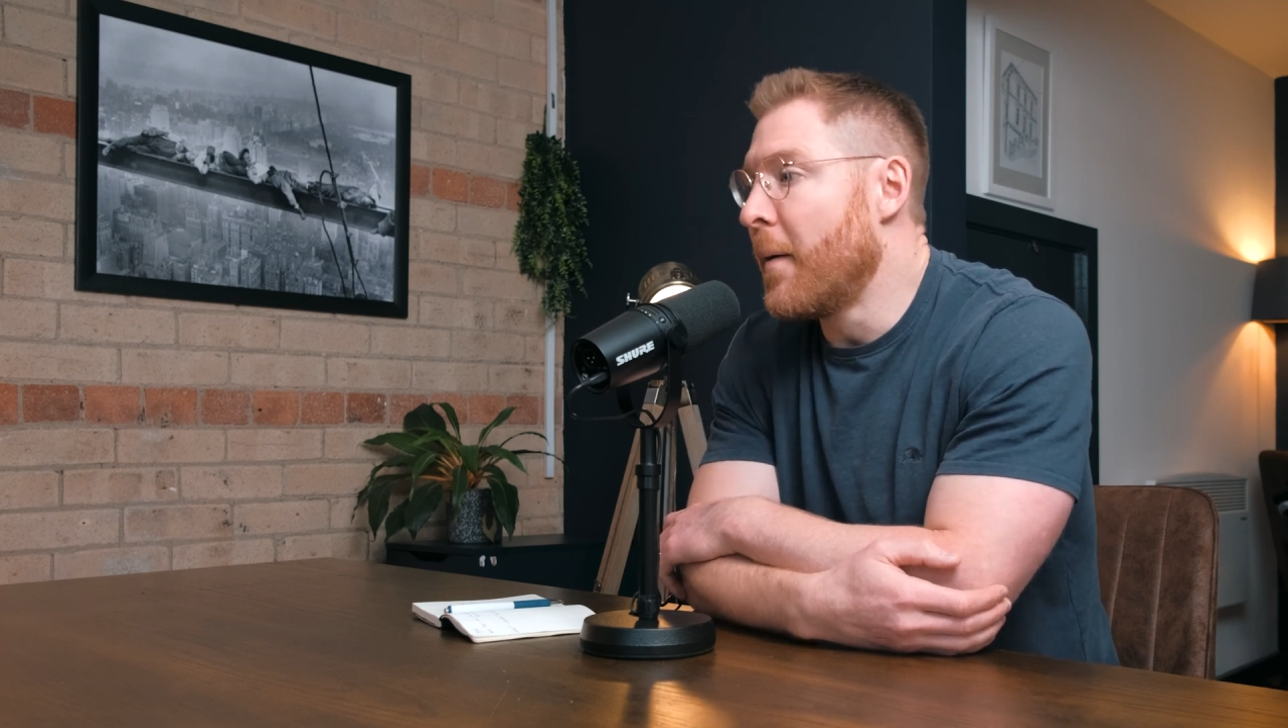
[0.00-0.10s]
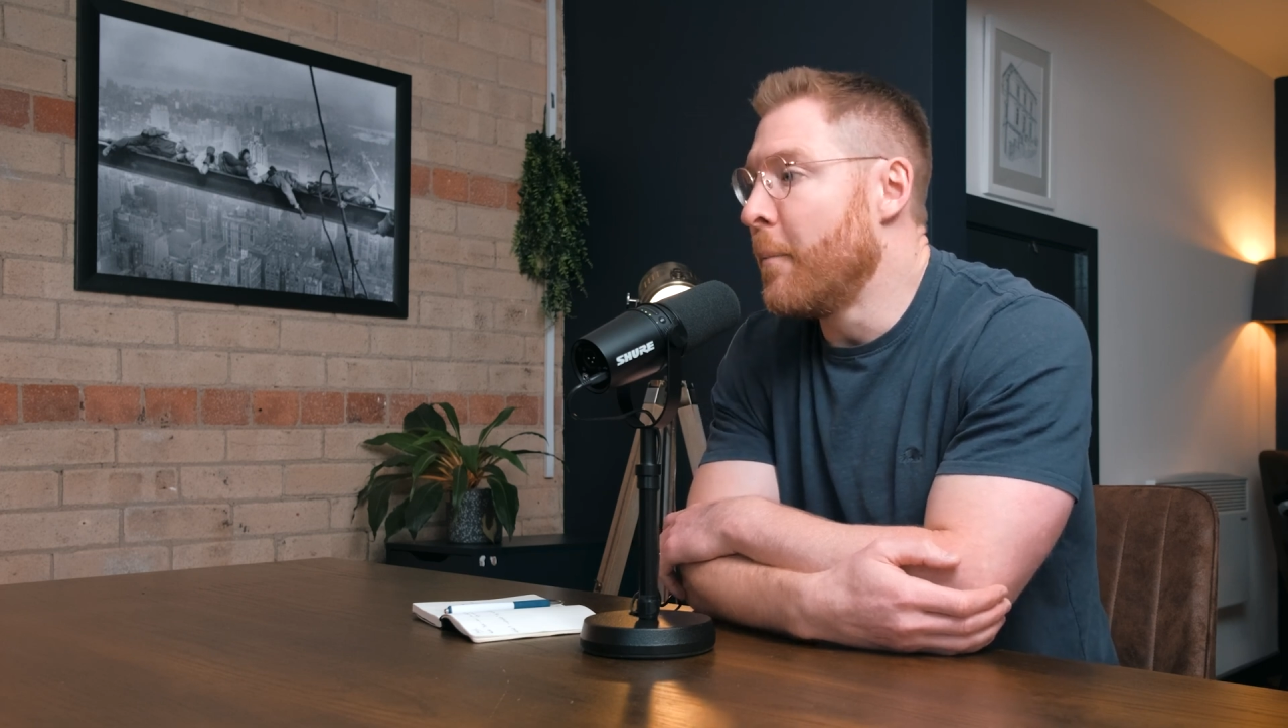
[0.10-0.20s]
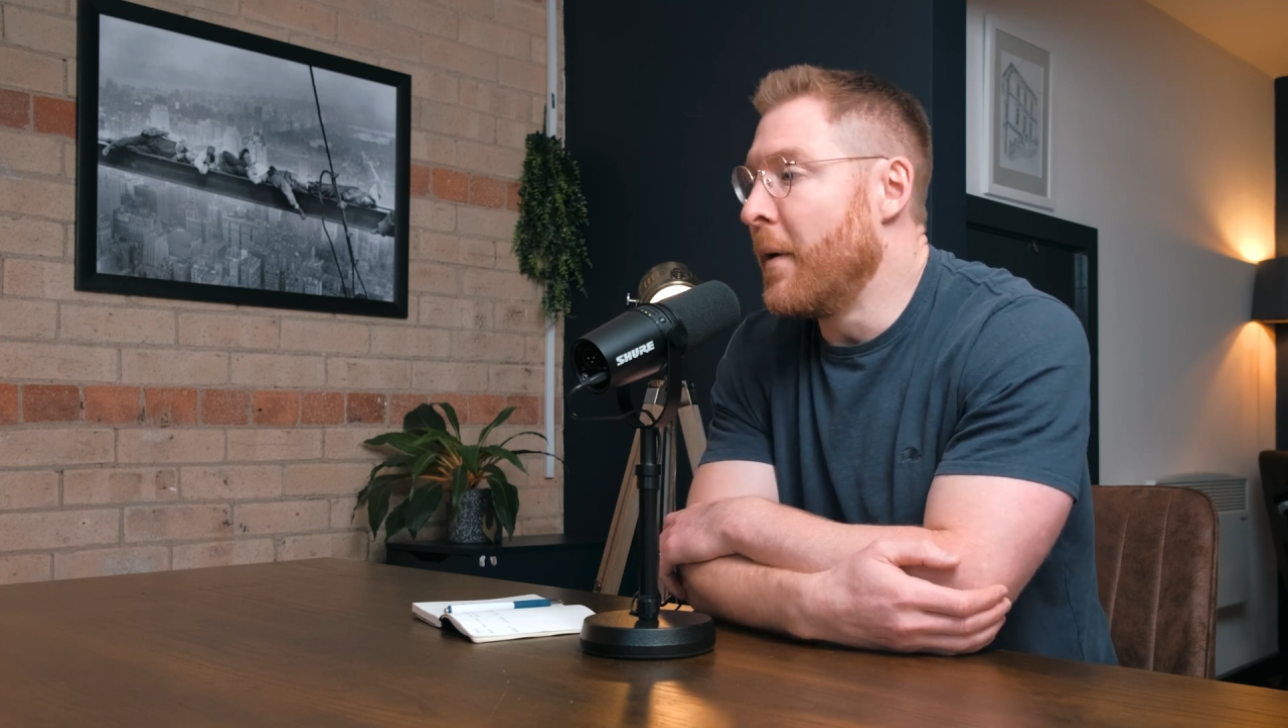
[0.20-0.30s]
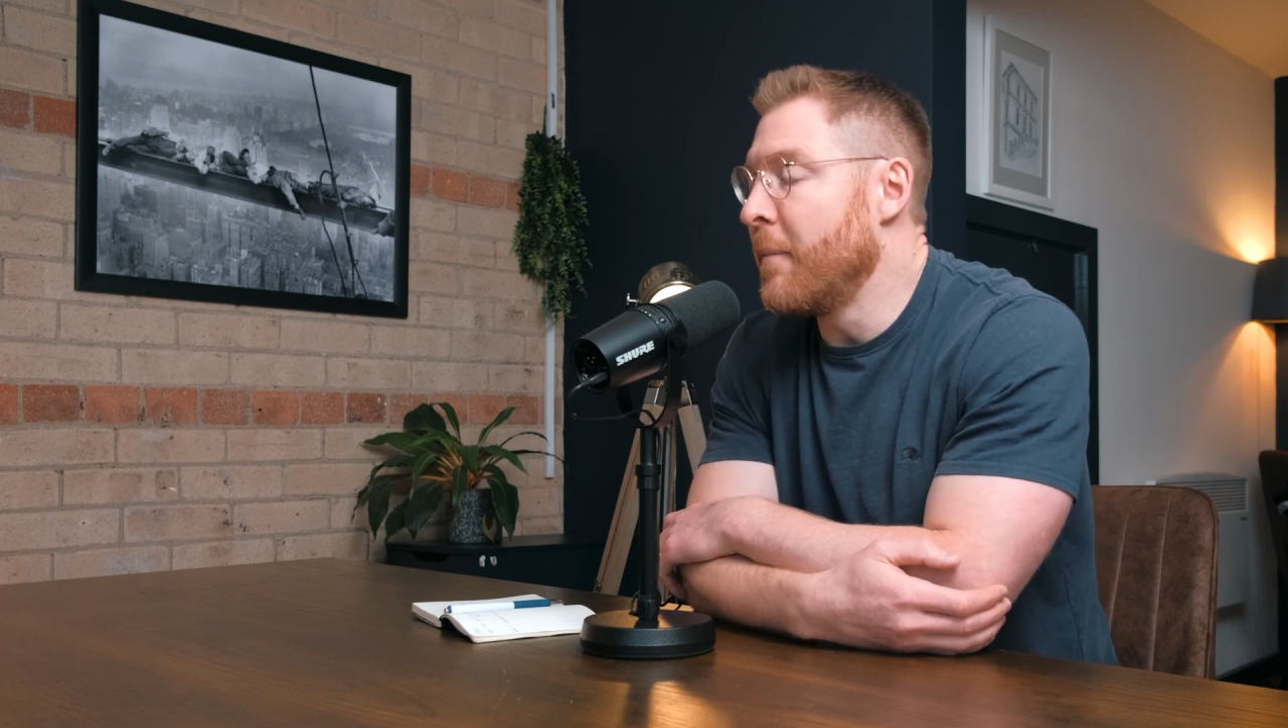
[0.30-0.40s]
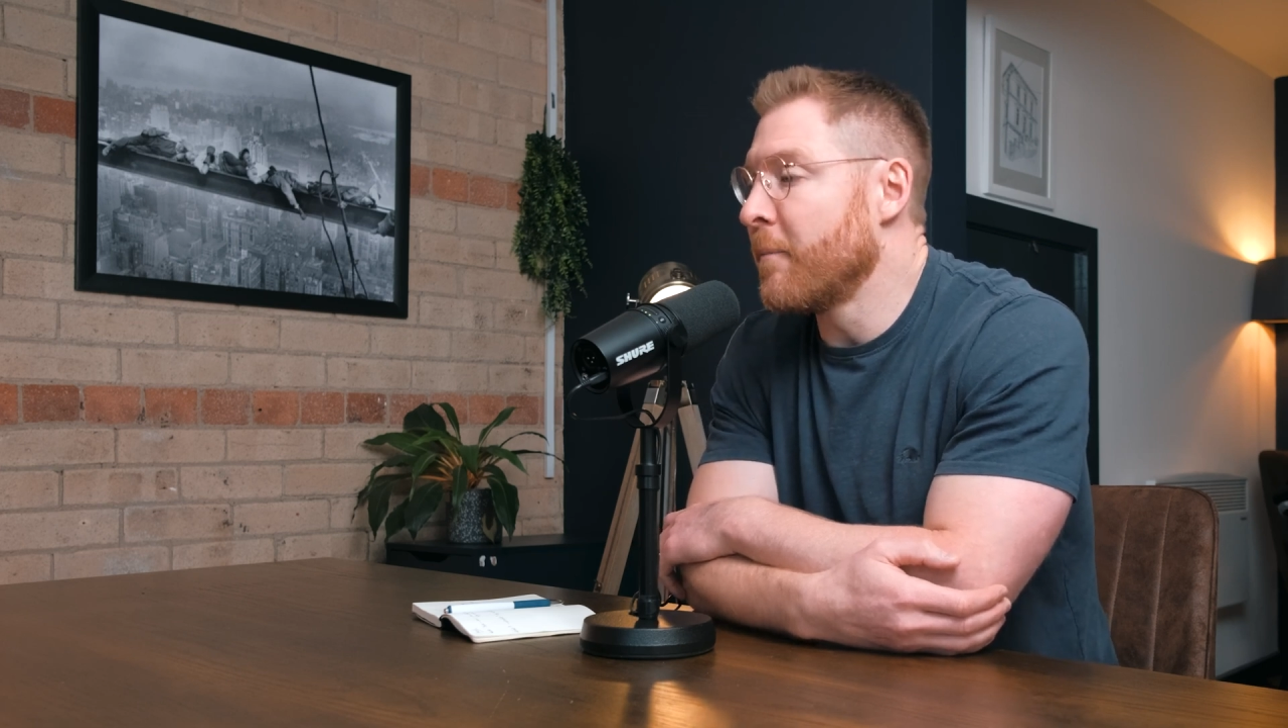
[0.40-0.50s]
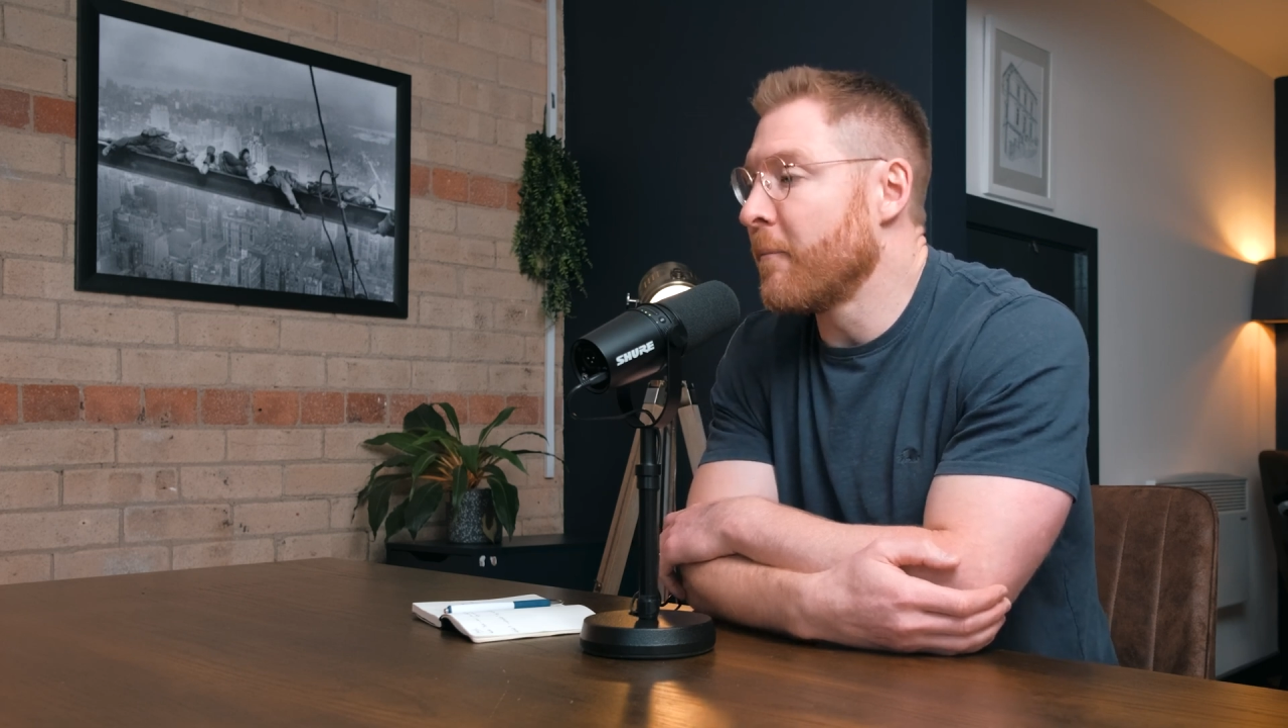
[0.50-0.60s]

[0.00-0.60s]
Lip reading: But